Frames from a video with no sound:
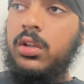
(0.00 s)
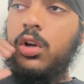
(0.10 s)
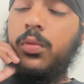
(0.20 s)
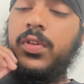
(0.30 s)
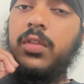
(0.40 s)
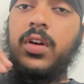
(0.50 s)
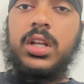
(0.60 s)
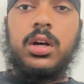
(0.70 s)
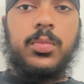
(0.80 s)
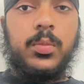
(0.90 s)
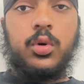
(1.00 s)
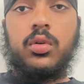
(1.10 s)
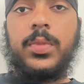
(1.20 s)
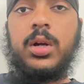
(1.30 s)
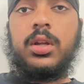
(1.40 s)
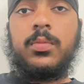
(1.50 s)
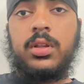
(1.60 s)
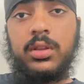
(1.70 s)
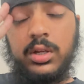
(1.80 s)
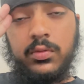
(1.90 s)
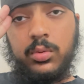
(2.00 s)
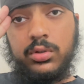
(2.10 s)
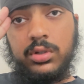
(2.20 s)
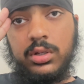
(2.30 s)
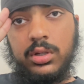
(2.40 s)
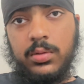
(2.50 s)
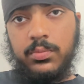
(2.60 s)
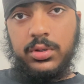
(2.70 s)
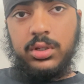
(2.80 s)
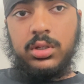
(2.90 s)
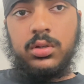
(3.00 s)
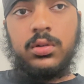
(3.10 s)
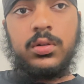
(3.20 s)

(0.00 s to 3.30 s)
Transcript: Hopefully you find out a bit more about him. Thanks for watching and peace.